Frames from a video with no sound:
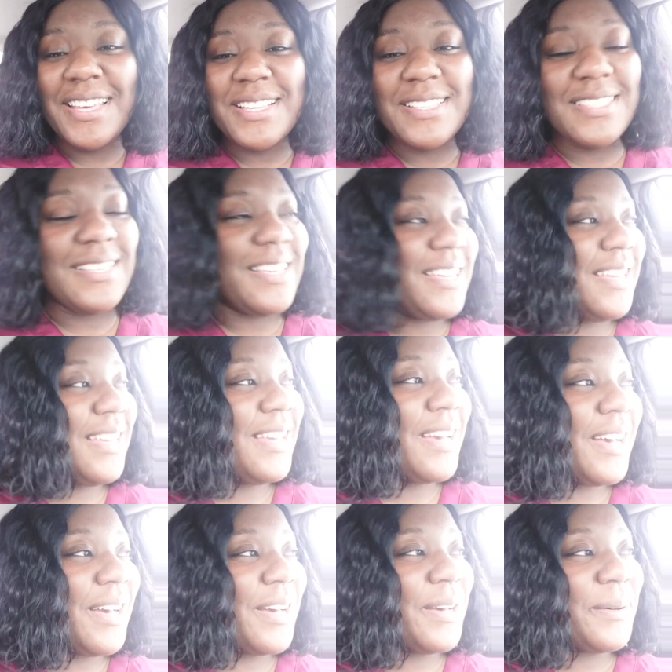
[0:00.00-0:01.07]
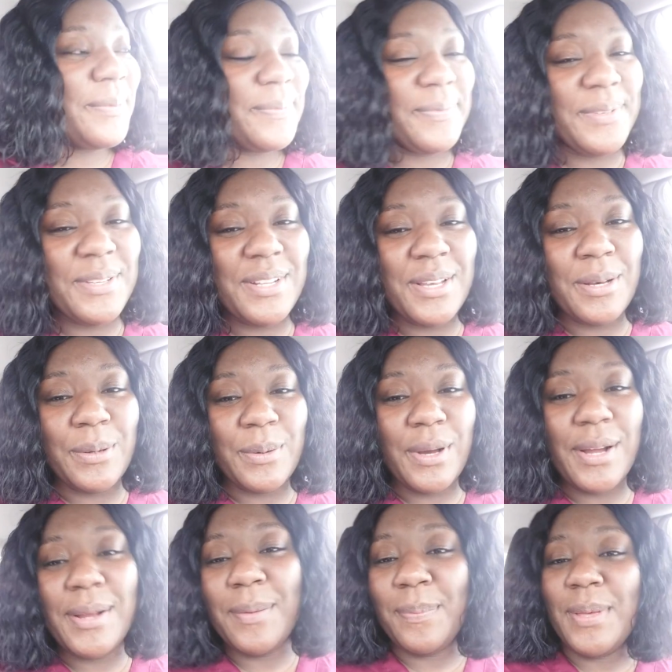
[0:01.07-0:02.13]
see,
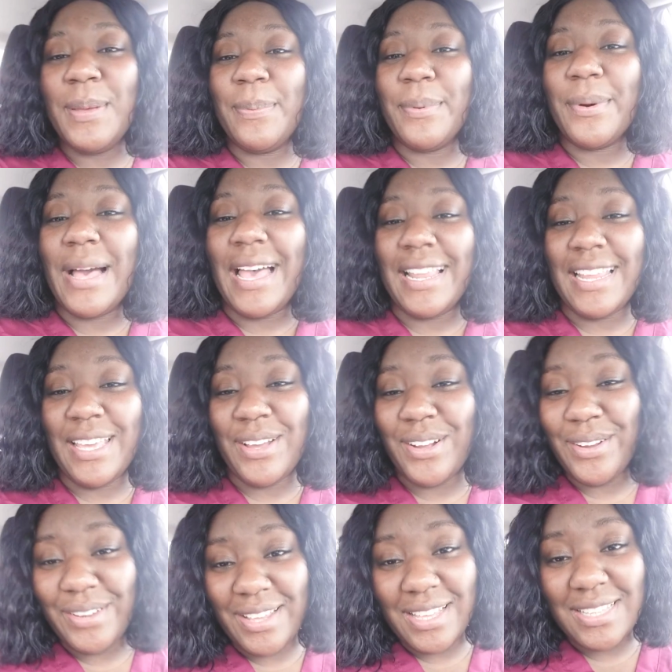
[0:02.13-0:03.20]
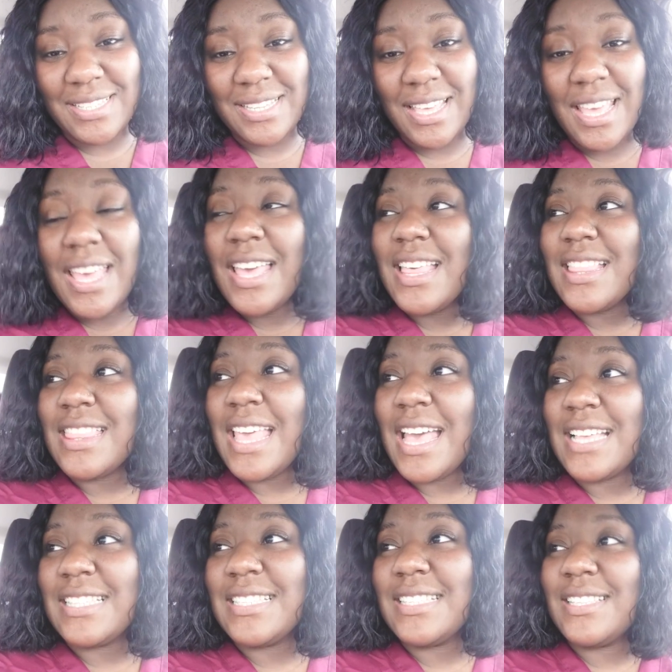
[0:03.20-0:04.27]
hurt people how they hurt us. That's